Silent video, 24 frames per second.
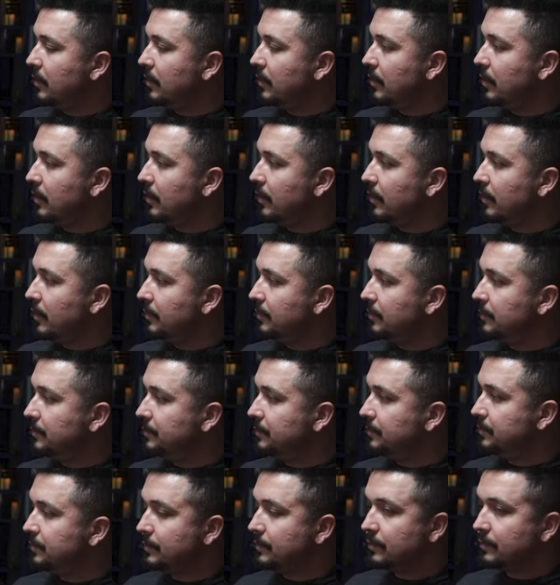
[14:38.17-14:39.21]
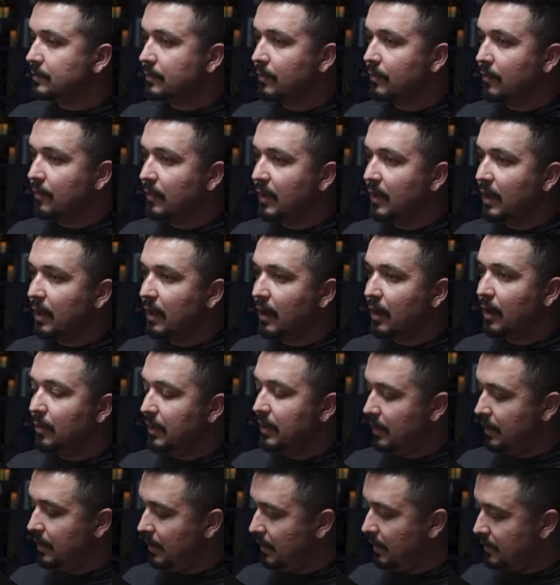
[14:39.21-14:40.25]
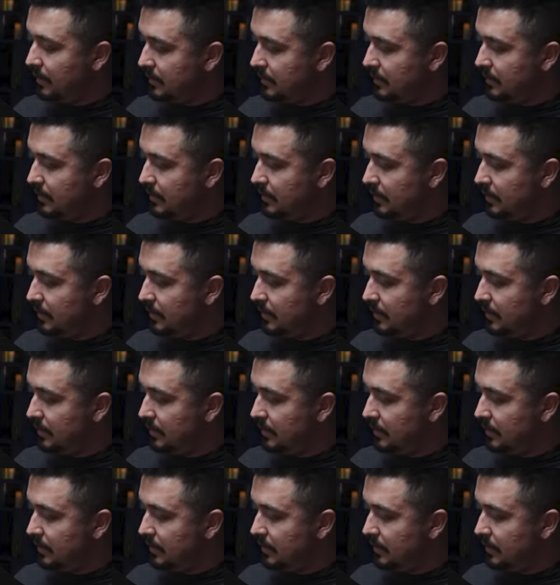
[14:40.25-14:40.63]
how many ticks?